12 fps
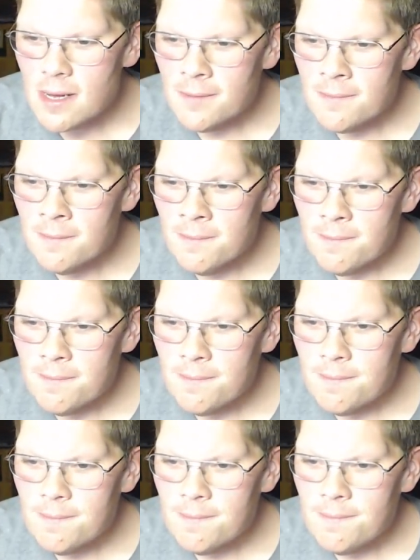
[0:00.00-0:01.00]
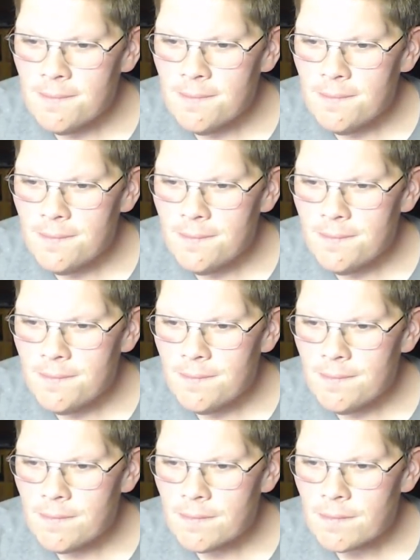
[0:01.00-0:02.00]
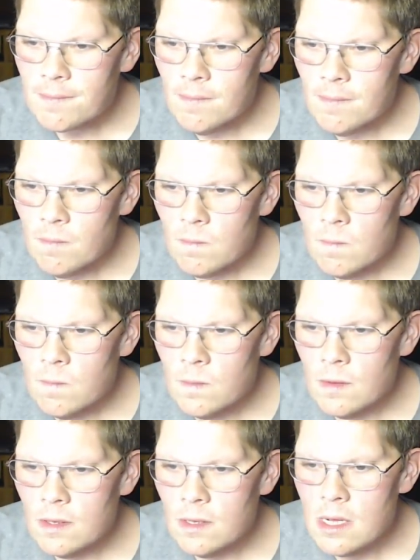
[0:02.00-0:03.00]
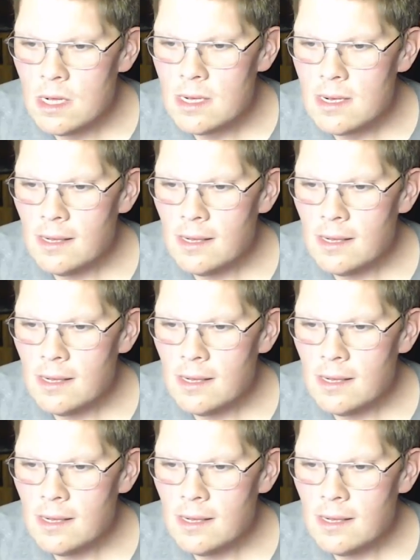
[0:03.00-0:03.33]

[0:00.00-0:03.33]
(no one is talking)